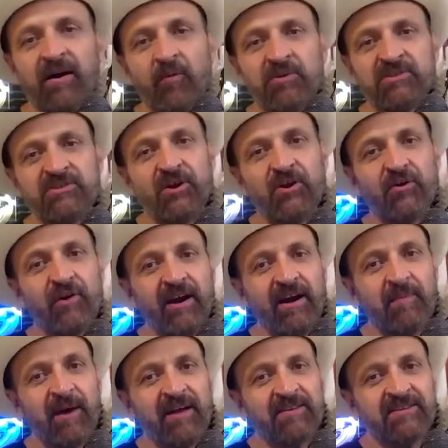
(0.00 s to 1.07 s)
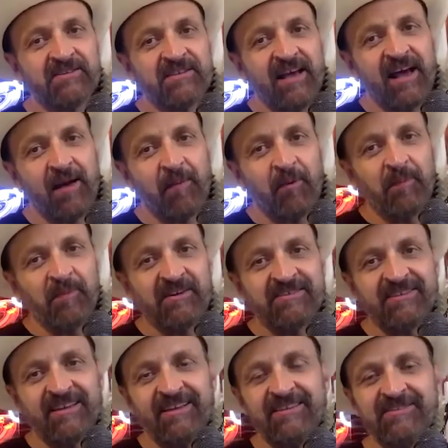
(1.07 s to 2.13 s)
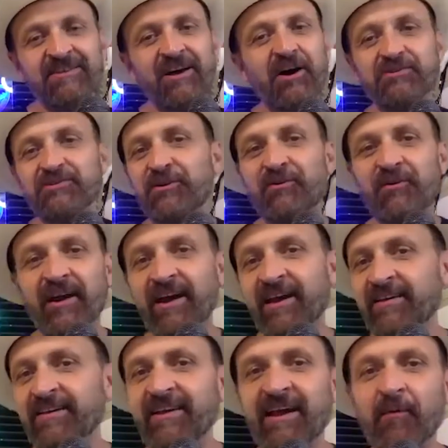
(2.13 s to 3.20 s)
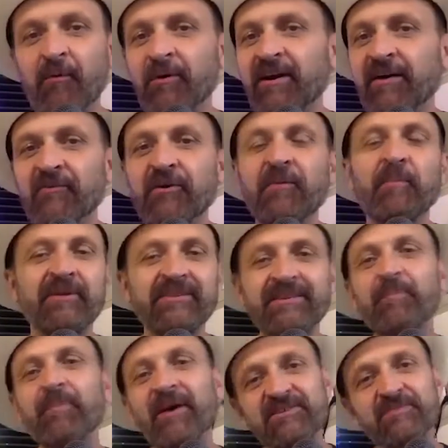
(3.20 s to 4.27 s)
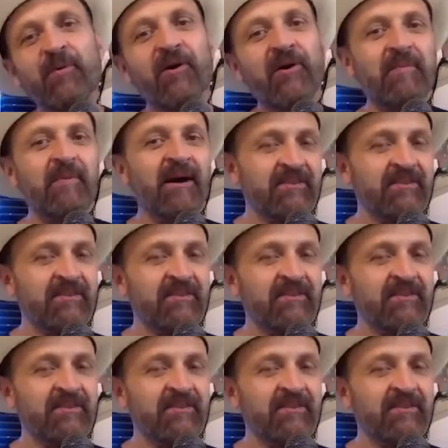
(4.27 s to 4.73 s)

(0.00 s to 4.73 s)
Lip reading: What's so great about this album is the songs are great. Yeah, whatever. But the best part about